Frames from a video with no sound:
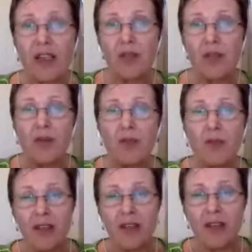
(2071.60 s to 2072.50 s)
think it's
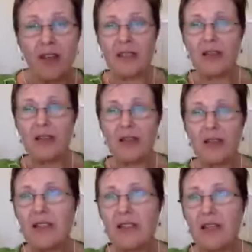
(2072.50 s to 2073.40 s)
always looking back, you can
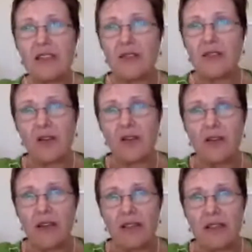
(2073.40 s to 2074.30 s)
see that it makes sense
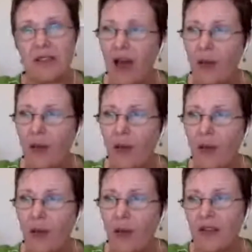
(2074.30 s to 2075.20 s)
of certain events that
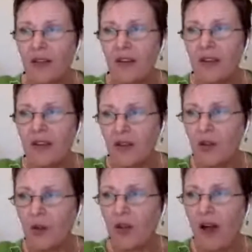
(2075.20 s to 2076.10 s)
happened
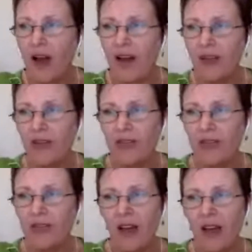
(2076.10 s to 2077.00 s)
in your
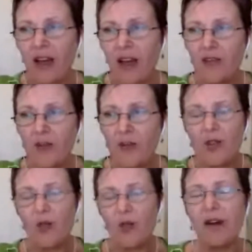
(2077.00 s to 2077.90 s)
life. And if you're
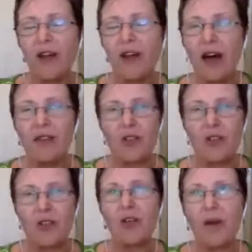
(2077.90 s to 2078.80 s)
talking
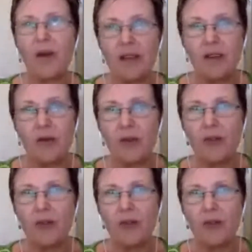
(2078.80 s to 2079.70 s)
about
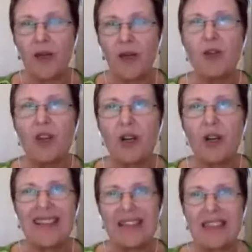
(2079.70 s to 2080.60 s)
your illness to people who
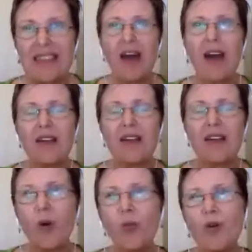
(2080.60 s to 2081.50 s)
don't
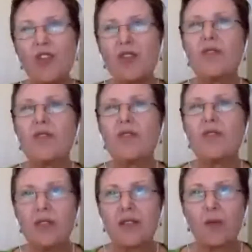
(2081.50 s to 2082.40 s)
understand, what would you
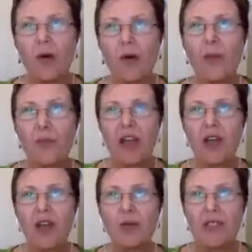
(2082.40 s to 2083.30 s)
most want
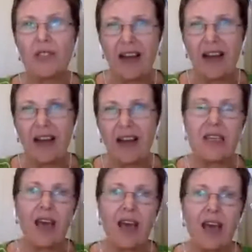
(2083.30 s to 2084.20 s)
people to
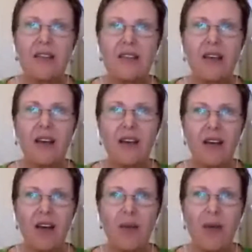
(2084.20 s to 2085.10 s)
understand
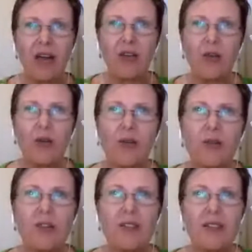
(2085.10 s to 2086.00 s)
about your
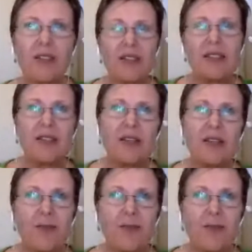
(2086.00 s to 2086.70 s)
illnesses?